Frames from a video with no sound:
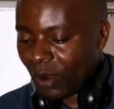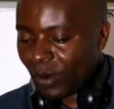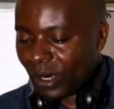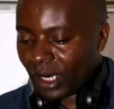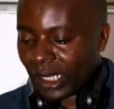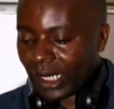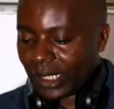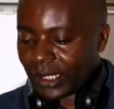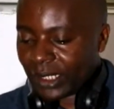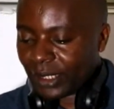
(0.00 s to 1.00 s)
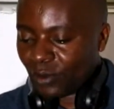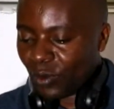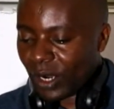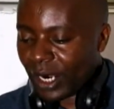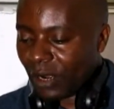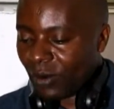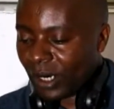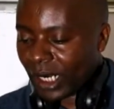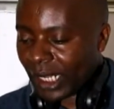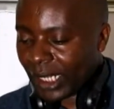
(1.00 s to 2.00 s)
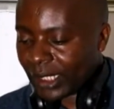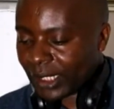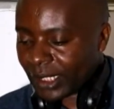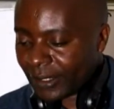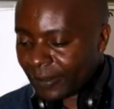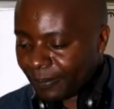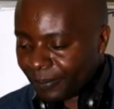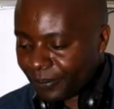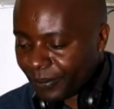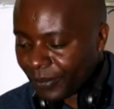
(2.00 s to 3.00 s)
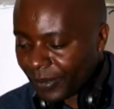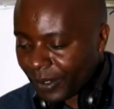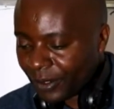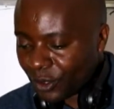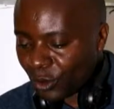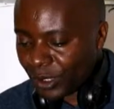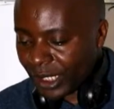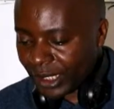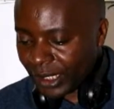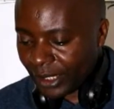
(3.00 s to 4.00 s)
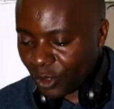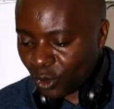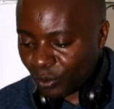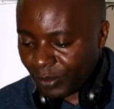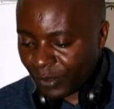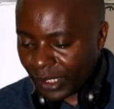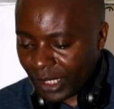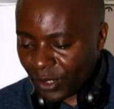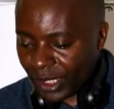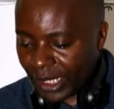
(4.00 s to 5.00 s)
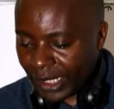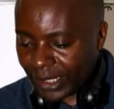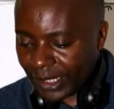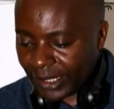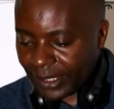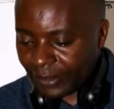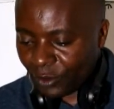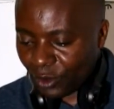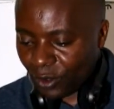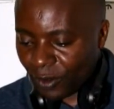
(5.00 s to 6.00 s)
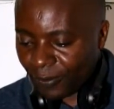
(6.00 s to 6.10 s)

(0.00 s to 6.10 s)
1 hour class, 1 hour class. So you just need to be very attentive, you know.